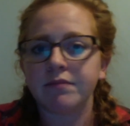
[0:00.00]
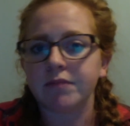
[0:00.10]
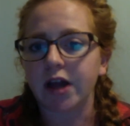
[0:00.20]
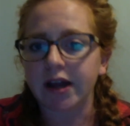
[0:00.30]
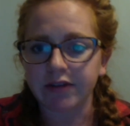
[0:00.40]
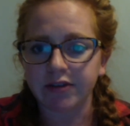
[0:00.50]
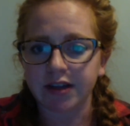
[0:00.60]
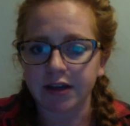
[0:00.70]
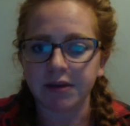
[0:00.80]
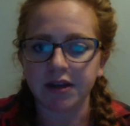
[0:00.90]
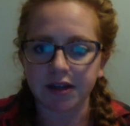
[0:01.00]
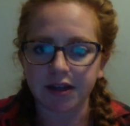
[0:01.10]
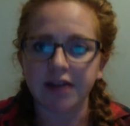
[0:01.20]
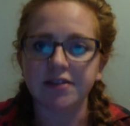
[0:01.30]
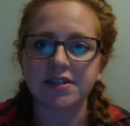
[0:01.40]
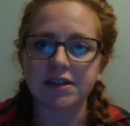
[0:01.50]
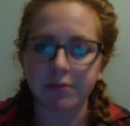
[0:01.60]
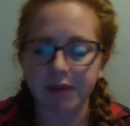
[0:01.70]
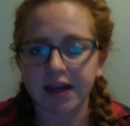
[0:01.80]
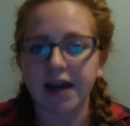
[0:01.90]
log everything I'm eating, kind of see where
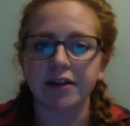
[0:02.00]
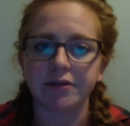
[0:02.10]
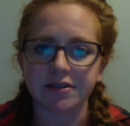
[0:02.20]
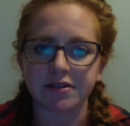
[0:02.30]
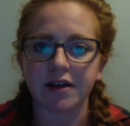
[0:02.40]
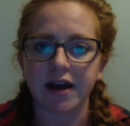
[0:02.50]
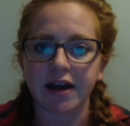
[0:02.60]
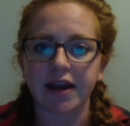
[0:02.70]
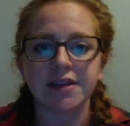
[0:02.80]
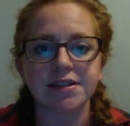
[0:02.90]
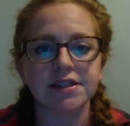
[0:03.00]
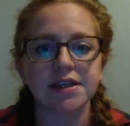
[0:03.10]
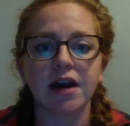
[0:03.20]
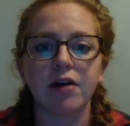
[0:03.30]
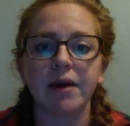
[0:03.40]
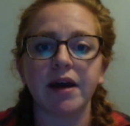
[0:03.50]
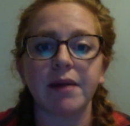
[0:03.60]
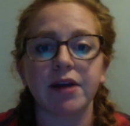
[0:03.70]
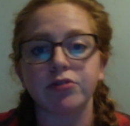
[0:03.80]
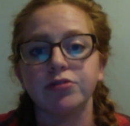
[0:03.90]
my calories are at, kind of see how my
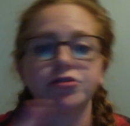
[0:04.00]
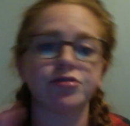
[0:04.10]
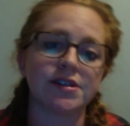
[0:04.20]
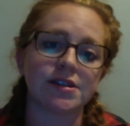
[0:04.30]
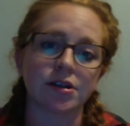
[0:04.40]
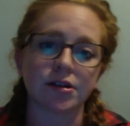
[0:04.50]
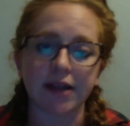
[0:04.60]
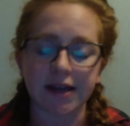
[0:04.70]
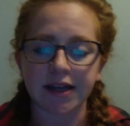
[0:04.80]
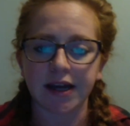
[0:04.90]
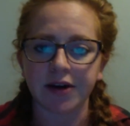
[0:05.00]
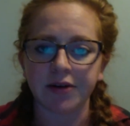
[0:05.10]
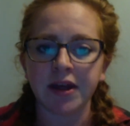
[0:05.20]
macronutrients are laying out,